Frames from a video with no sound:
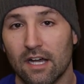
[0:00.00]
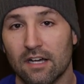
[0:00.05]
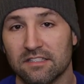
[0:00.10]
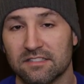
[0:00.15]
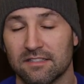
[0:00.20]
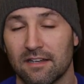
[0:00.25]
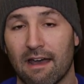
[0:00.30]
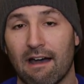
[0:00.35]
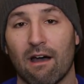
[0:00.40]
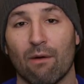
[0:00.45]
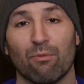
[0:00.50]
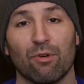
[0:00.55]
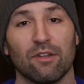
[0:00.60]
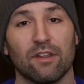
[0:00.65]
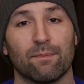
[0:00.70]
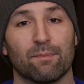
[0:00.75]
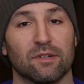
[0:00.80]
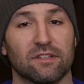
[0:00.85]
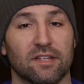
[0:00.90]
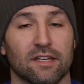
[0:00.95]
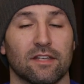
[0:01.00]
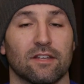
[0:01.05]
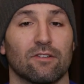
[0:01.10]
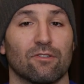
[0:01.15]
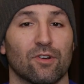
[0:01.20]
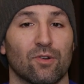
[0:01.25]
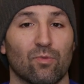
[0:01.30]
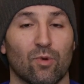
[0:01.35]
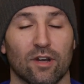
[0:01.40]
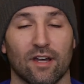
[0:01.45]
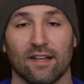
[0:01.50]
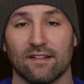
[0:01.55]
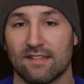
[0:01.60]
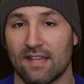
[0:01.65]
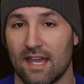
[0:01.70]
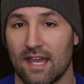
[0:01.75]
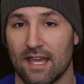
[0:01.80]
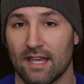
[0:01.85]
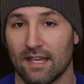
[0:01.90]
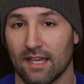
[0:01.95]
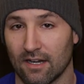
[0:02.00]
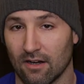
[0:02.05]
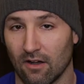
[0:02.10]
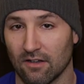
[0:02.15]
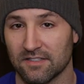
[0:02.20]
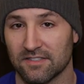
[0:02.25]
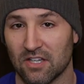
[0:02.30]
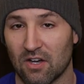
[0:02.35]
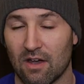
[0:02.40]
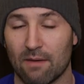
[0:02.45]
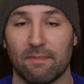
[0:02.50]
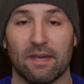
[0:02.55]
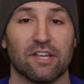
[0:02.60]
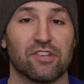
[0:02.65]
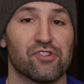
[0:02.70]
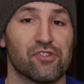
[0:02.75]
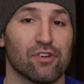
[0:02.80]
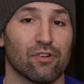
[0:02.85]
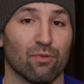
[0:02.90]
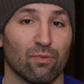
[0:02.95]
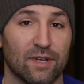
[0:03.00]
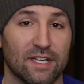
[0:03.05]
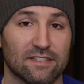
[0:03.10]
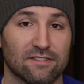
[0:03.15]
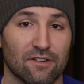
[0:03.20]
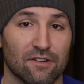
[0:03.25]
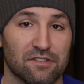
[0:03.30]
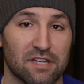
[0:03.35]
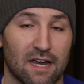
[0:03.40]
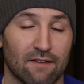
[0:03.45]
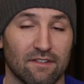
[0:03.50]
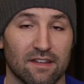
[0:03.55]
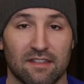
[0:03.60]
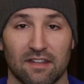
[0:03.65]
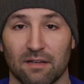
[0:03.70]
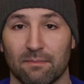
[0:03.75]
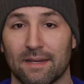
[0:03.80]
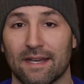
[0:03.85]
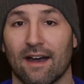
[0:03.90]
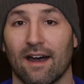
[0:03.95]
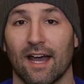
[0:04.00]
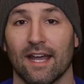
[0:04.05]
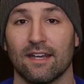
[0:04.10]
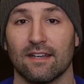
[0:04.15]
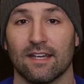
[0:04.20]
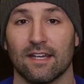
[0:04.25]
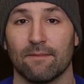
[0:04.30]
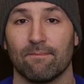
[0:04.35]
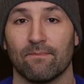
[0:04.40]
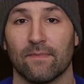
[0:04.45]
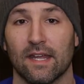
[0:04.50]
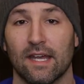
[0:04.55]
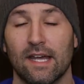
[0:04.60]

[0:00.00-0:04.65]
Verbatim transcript: so now i'm really particular in what i take and also i make sure to research everything behind it